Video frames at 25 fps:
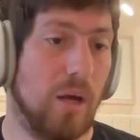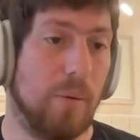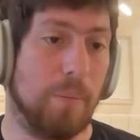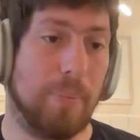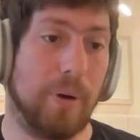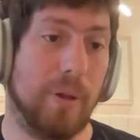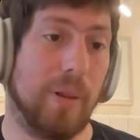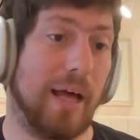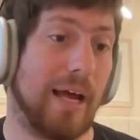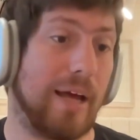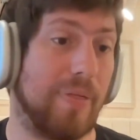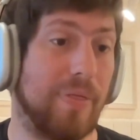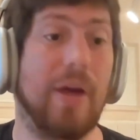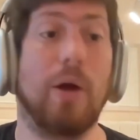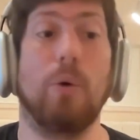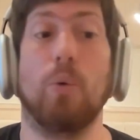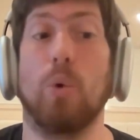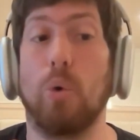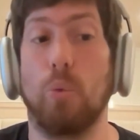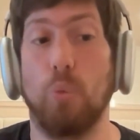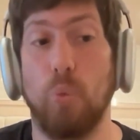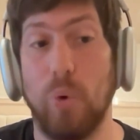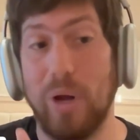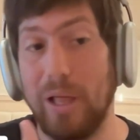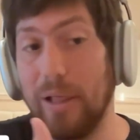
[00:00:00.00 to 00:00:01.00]
But like they
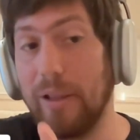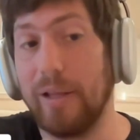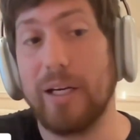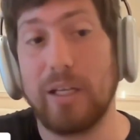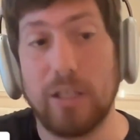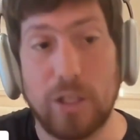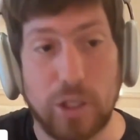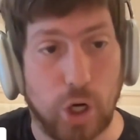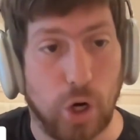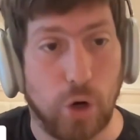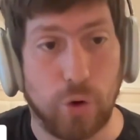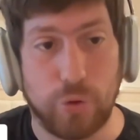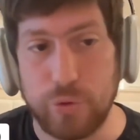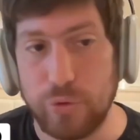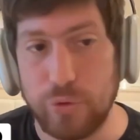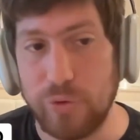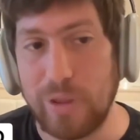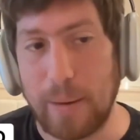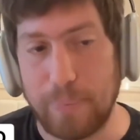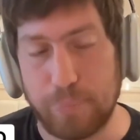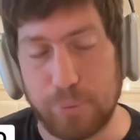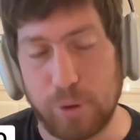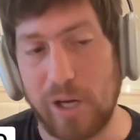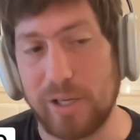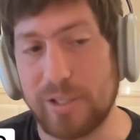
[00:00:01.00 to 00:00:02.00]
were willing to go through
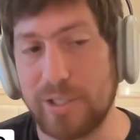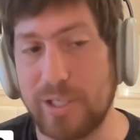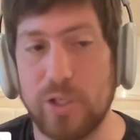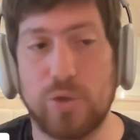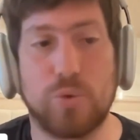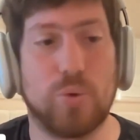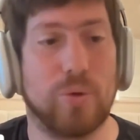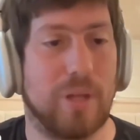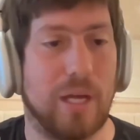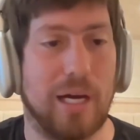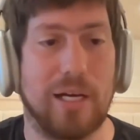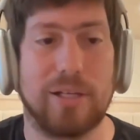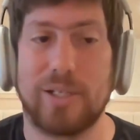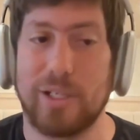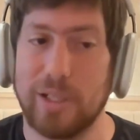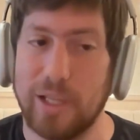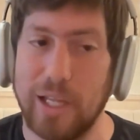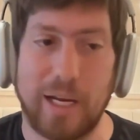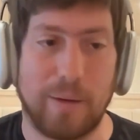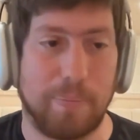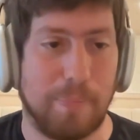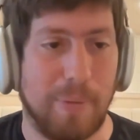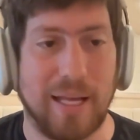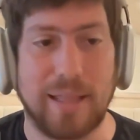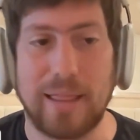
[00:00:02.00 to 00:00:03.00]
that process with us and
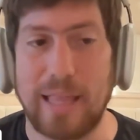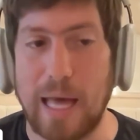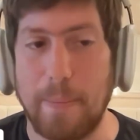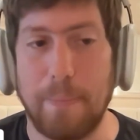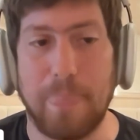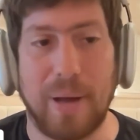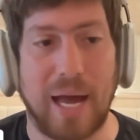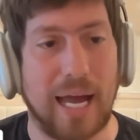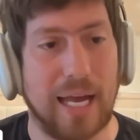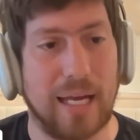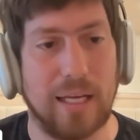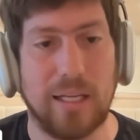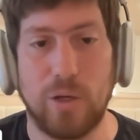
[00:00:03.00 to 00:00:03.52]
like make that bet.